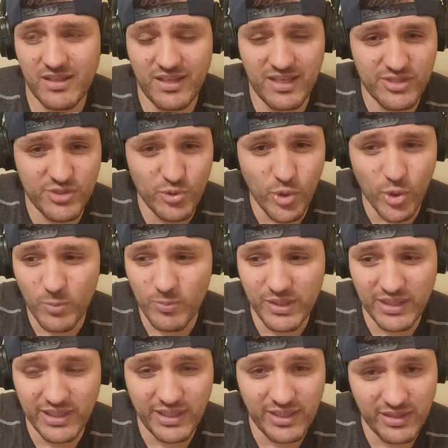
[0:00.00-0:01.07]
is
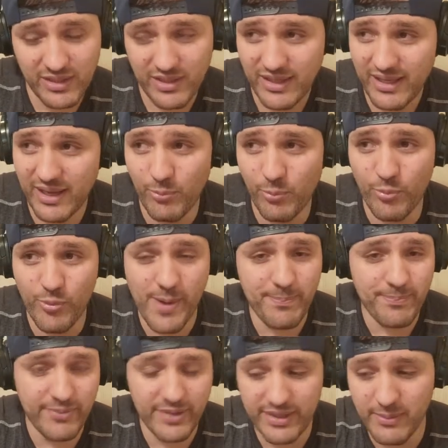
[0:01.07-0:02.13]
normally a
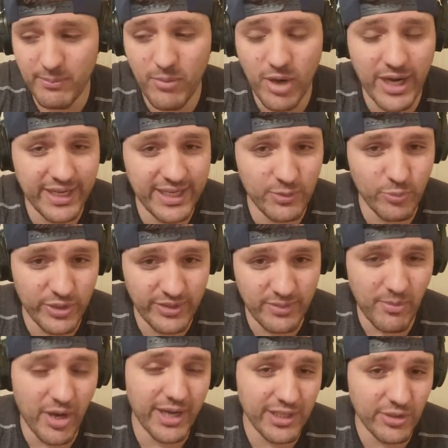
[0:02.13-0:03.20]
rip in the market when the
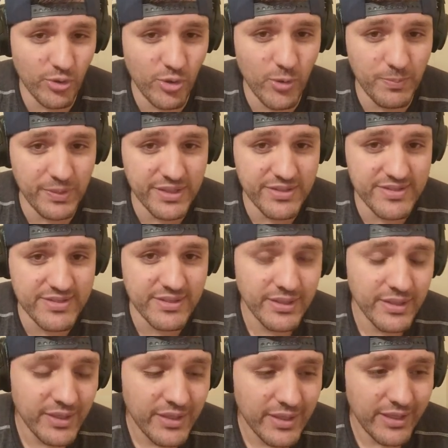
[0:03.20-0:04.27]
market opens.
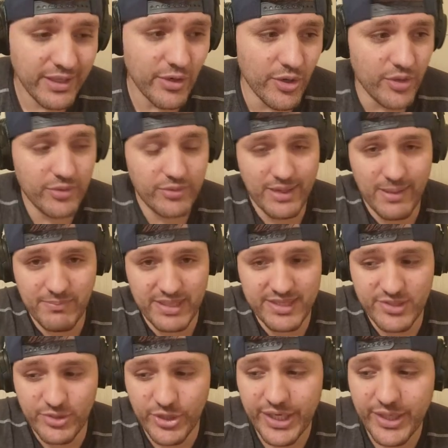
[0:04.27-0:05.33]
You know, that
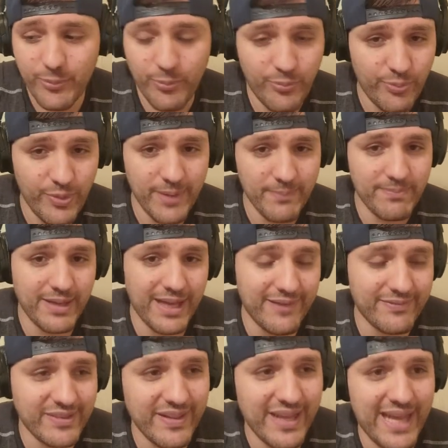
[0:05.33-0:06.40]
means you're gonna rip
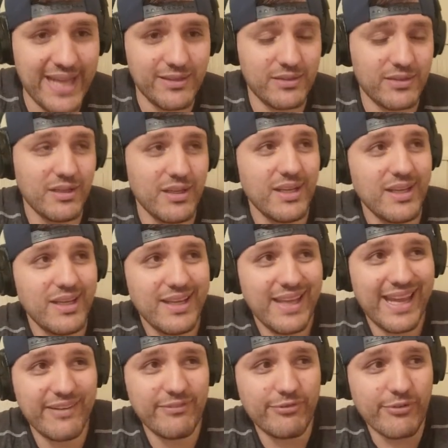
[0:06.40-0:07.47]
after that.
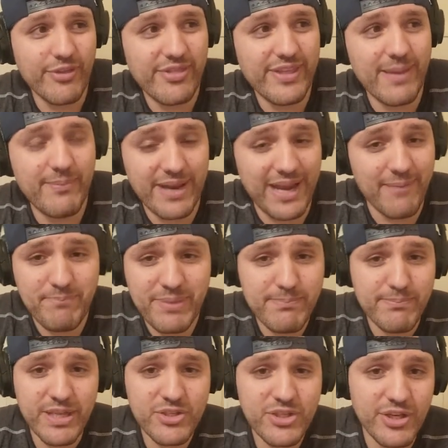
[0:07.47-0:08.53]
And for them, and I've
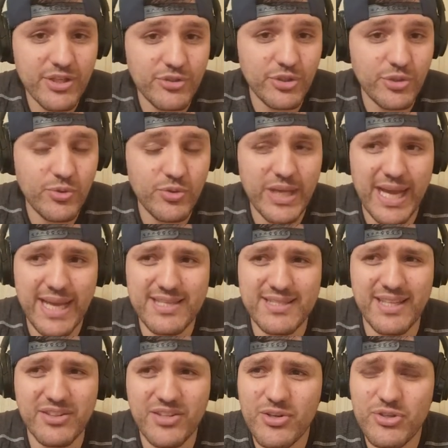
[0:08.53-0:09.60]
been mentioning to you guys
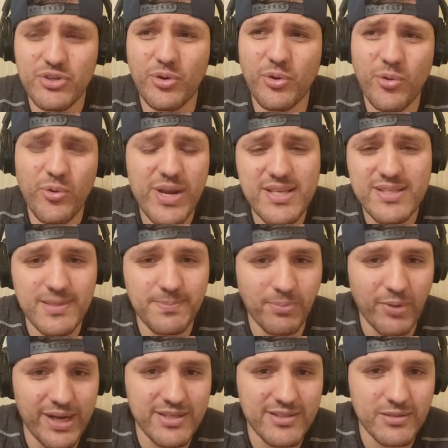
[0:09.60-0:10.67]
that there's crazy
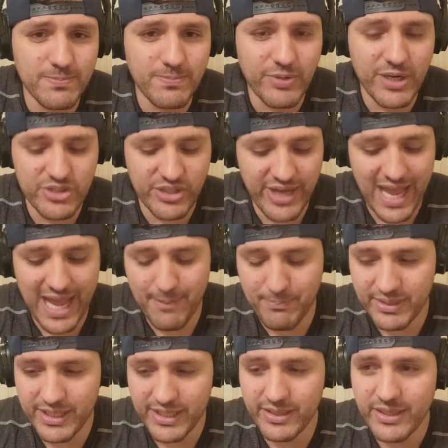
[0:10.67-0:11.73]
price suppression
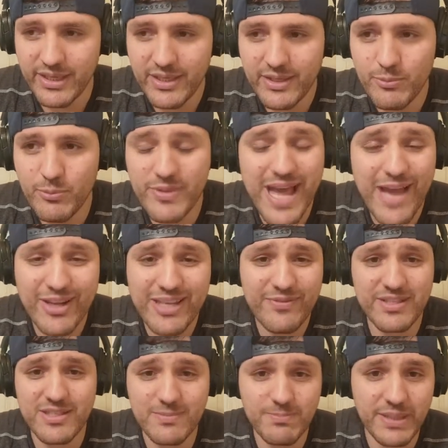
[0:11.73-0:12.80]
happening without
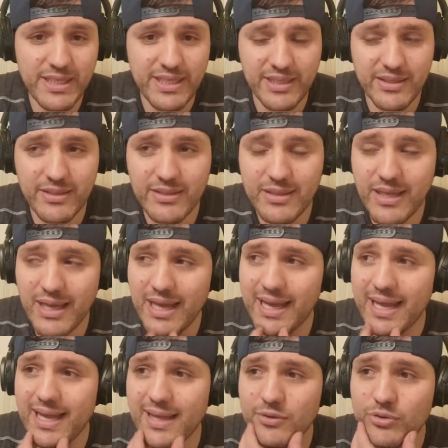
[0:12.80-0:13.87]
even speaking
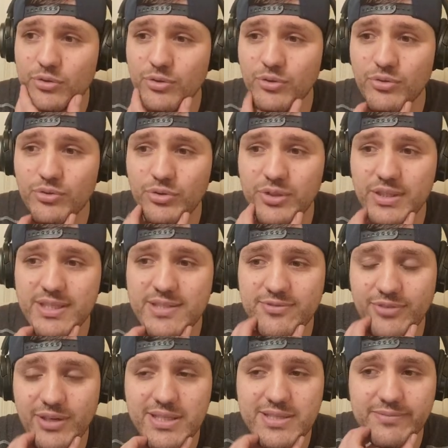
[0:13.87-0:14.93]
uh, to, to these
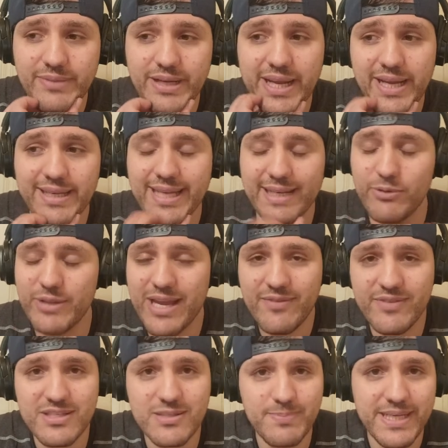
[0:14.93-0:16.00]
friends of mine, like without
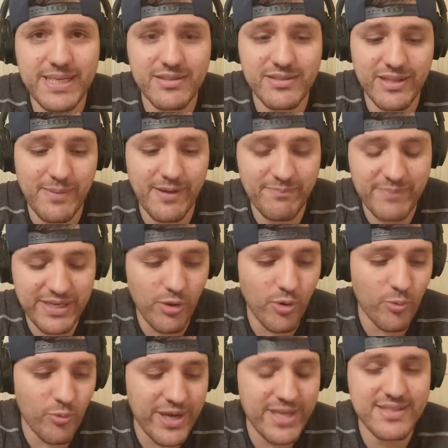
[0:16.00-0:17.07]
even speaking to them. I've been
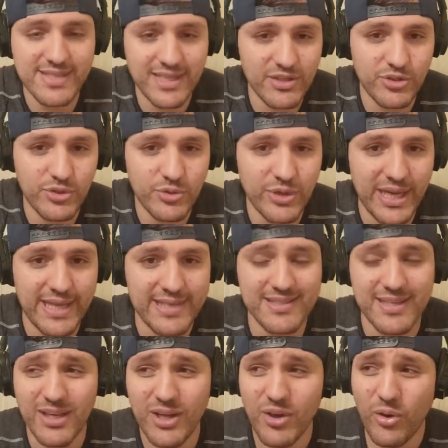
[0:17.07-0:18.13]
already telling you
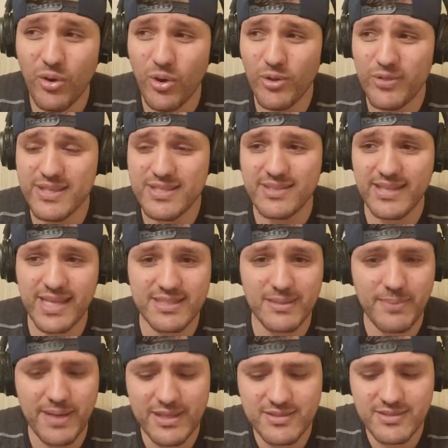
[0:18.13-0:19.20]
guys all these things
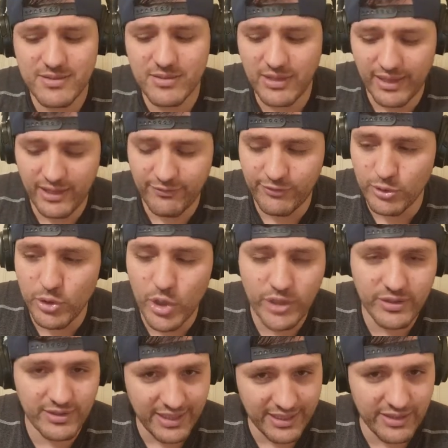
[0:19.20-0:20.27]
about, like if you
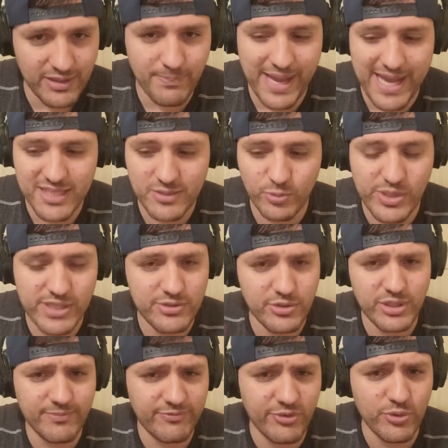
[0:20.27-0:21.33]
looked, like in the past weeks, you
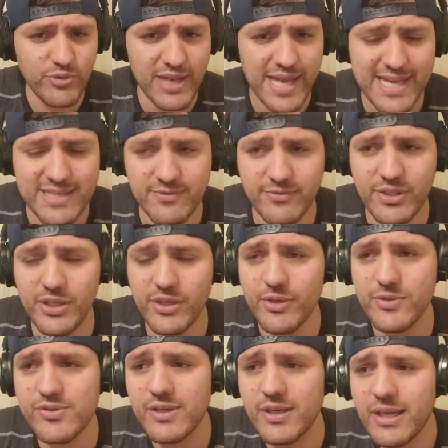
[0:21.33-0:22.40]
could view the last
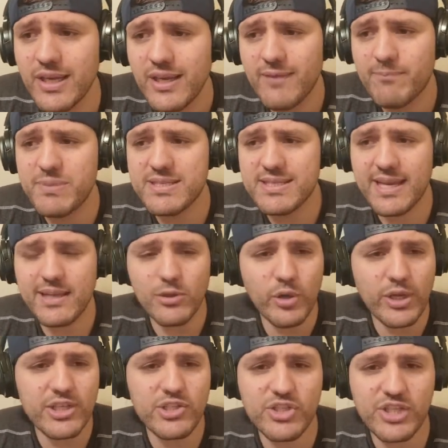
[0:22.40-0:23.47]
videos. I've been saying,
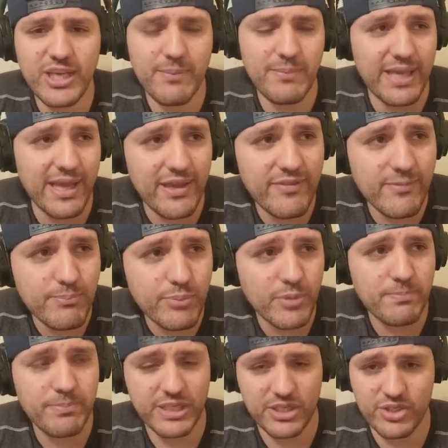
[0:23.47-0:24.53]
look at G M E. I even
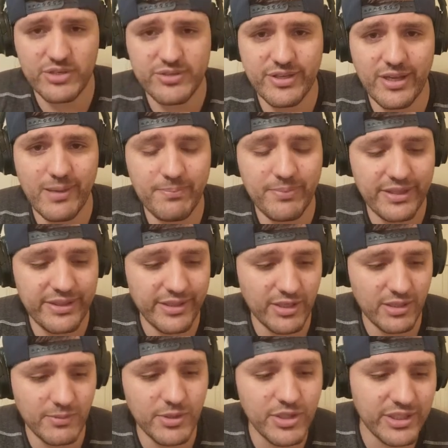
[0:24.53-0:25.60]
put pictures up in the
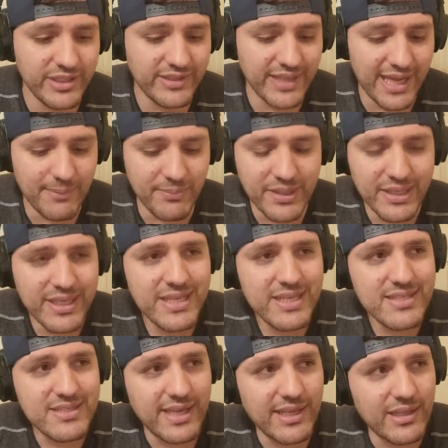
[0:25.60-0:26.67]
community tab
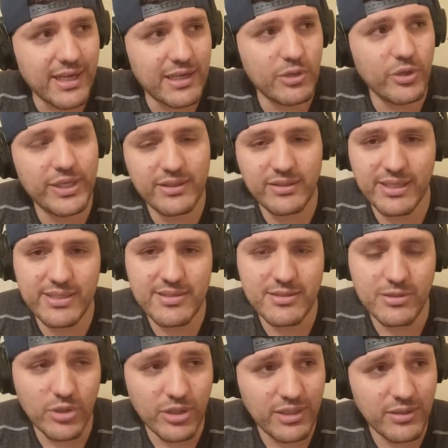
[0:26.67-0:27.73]
saying like, look at
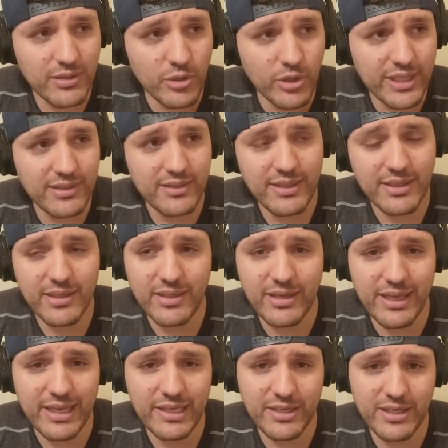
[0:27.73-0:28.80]
this, look, look at
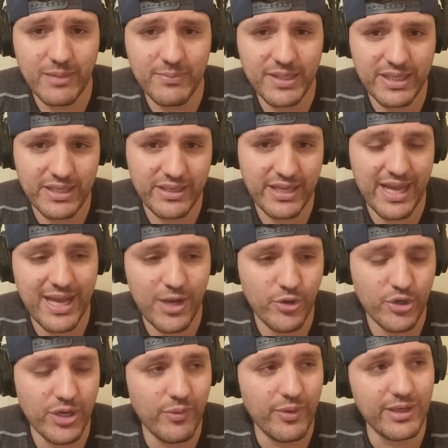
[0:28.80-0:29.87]
the incoming and the
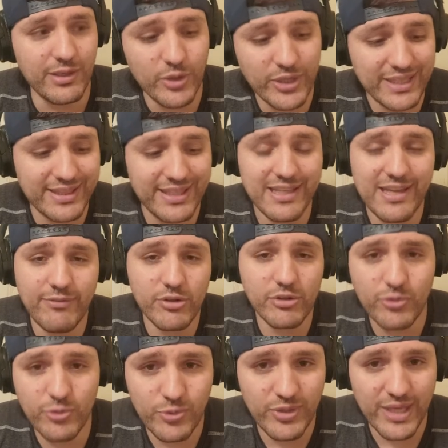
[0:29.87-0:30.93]
outgoing, look at the level
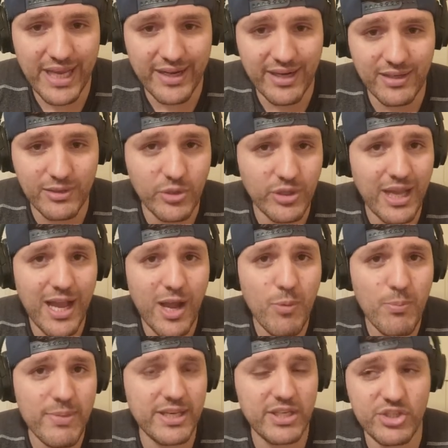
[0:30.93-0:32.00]
two data, look
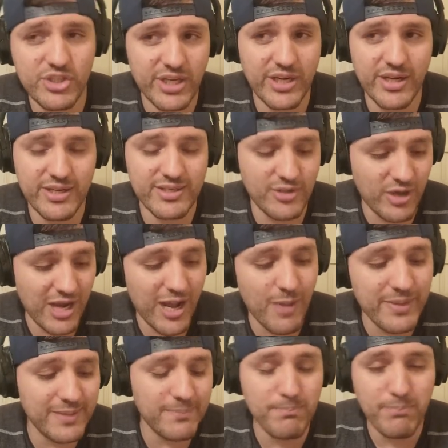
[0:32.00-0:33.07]
how many shares or how
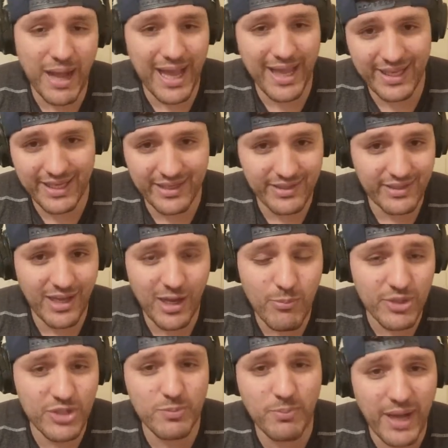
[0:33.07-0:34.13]
many buying, how
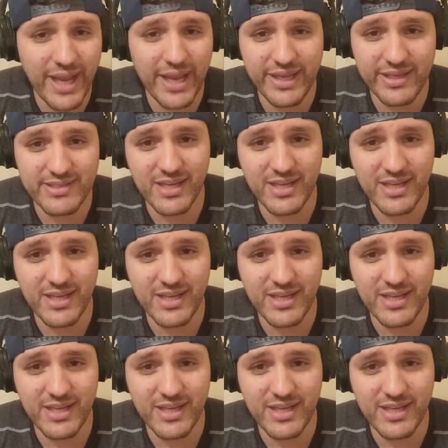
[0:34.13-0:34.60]
much buying is